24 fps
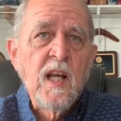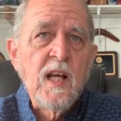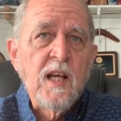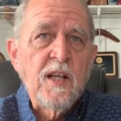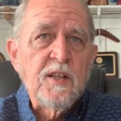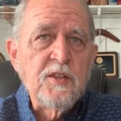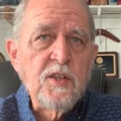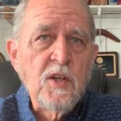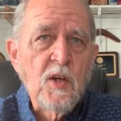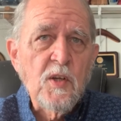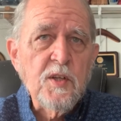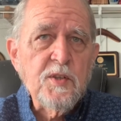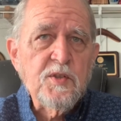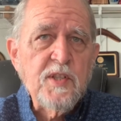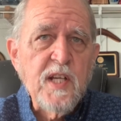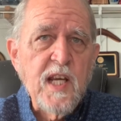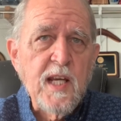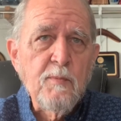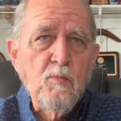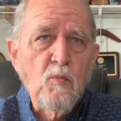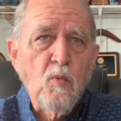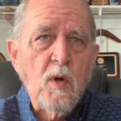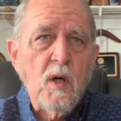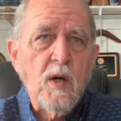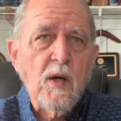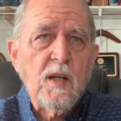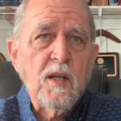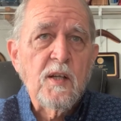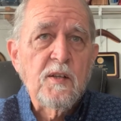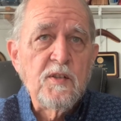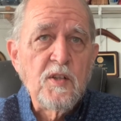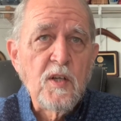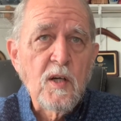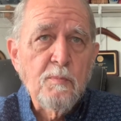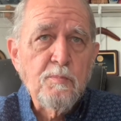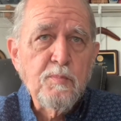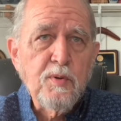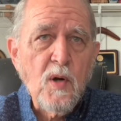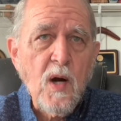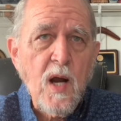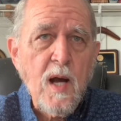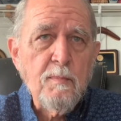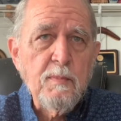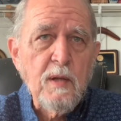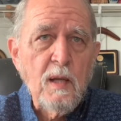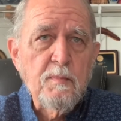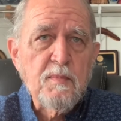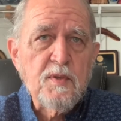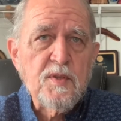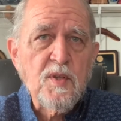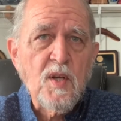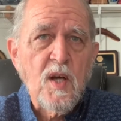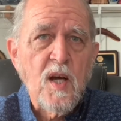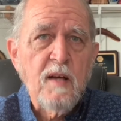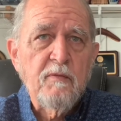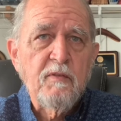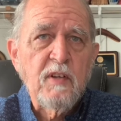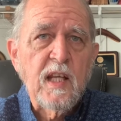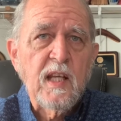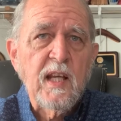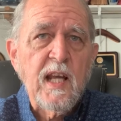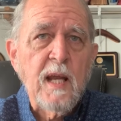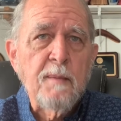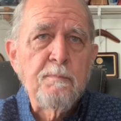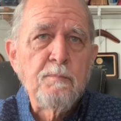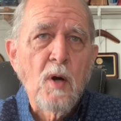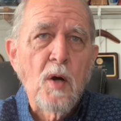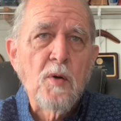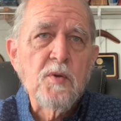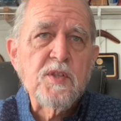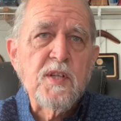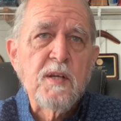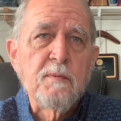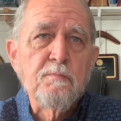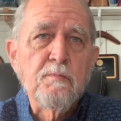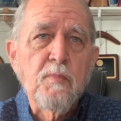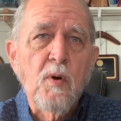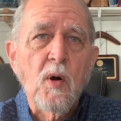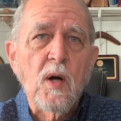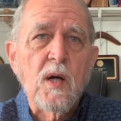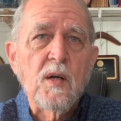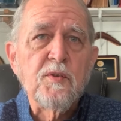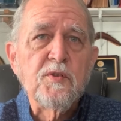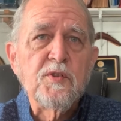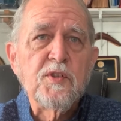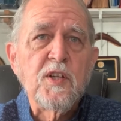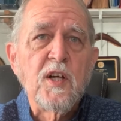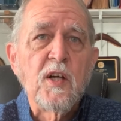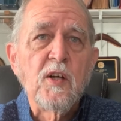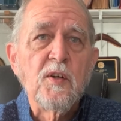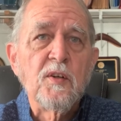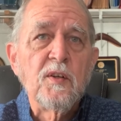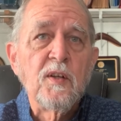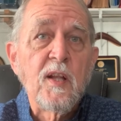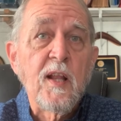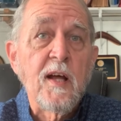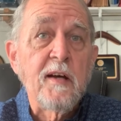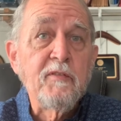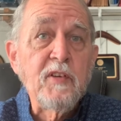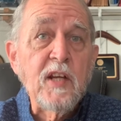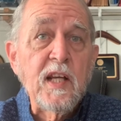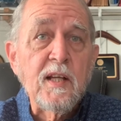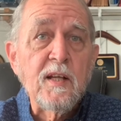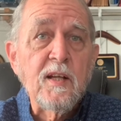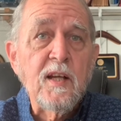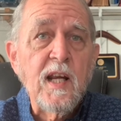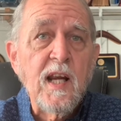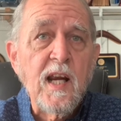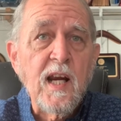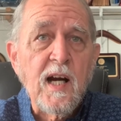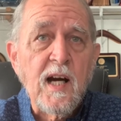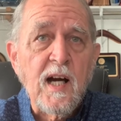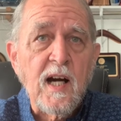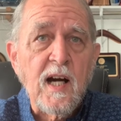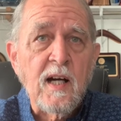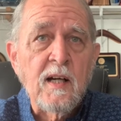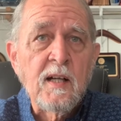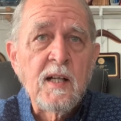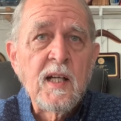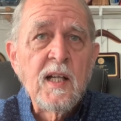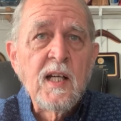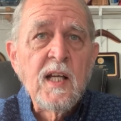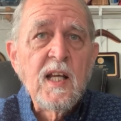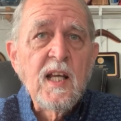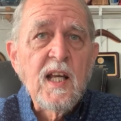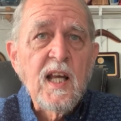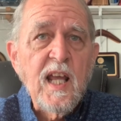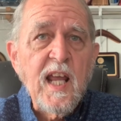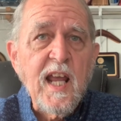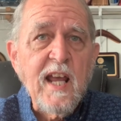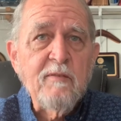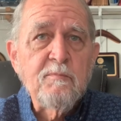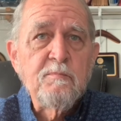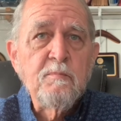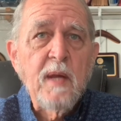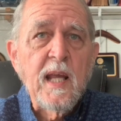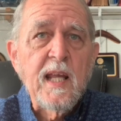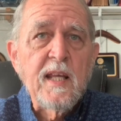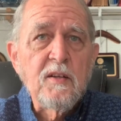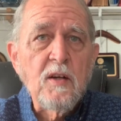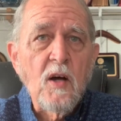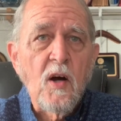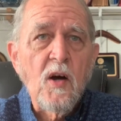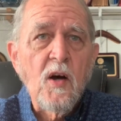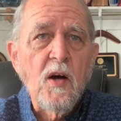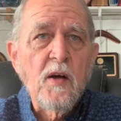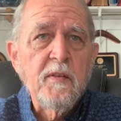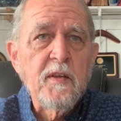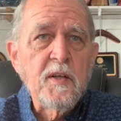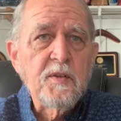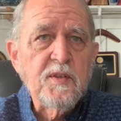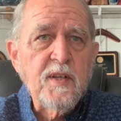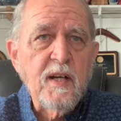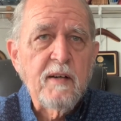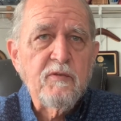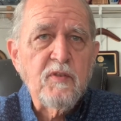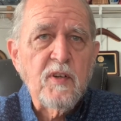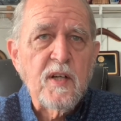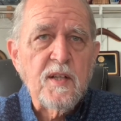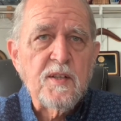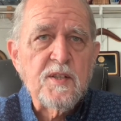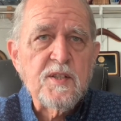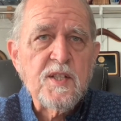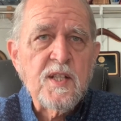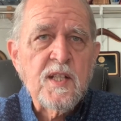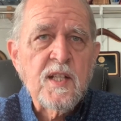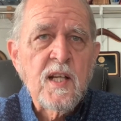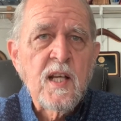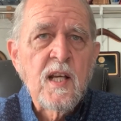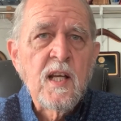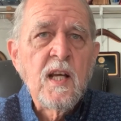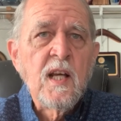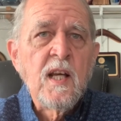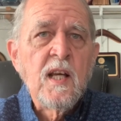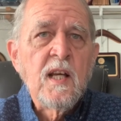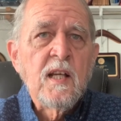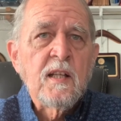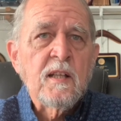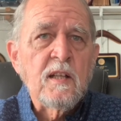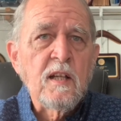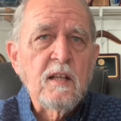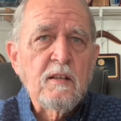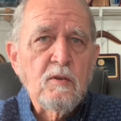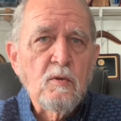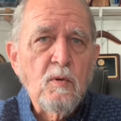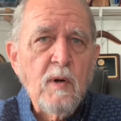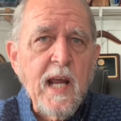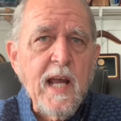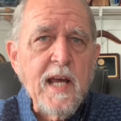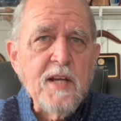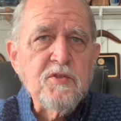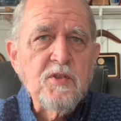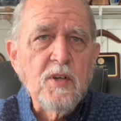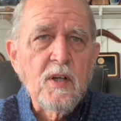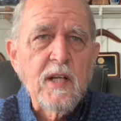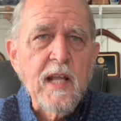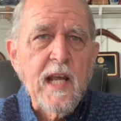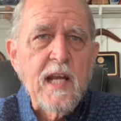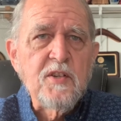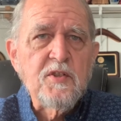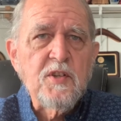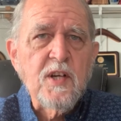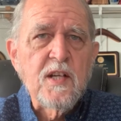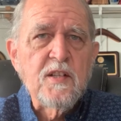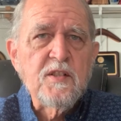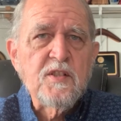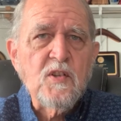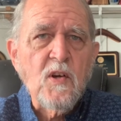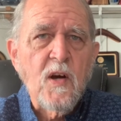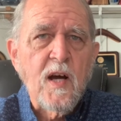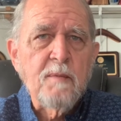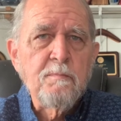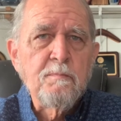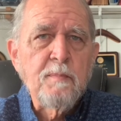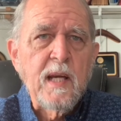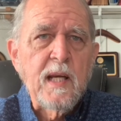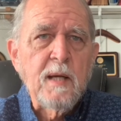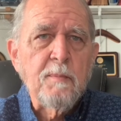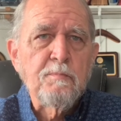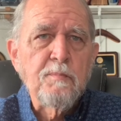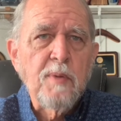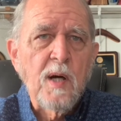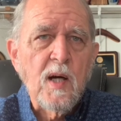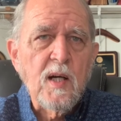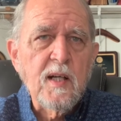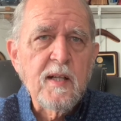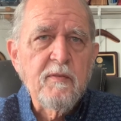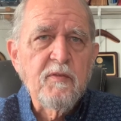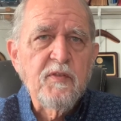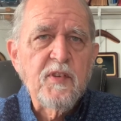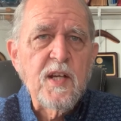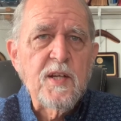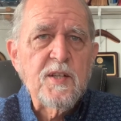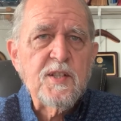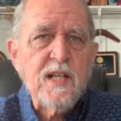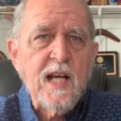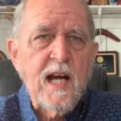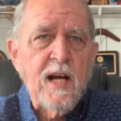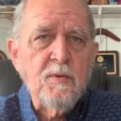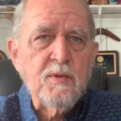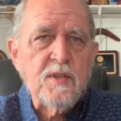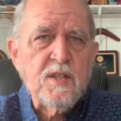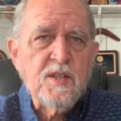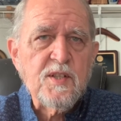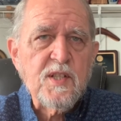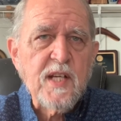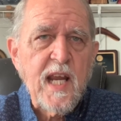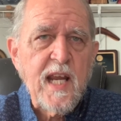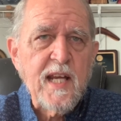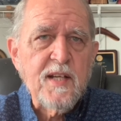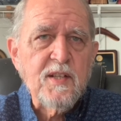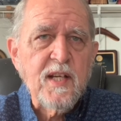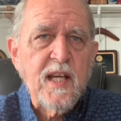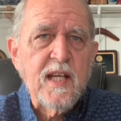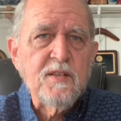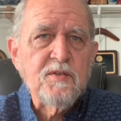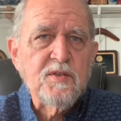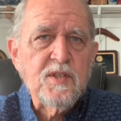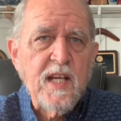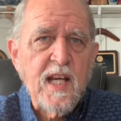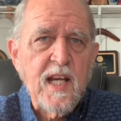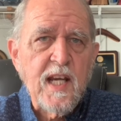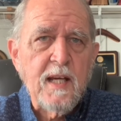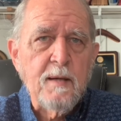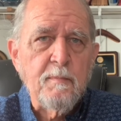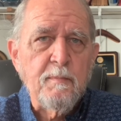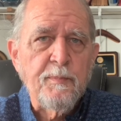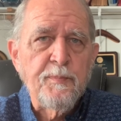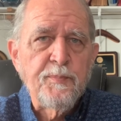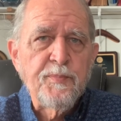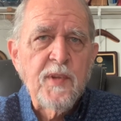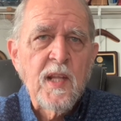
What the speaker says: Your teamwork, your problem solving, and most important, your loving care have made all the difference. Congratulations on being part of this outstanding team.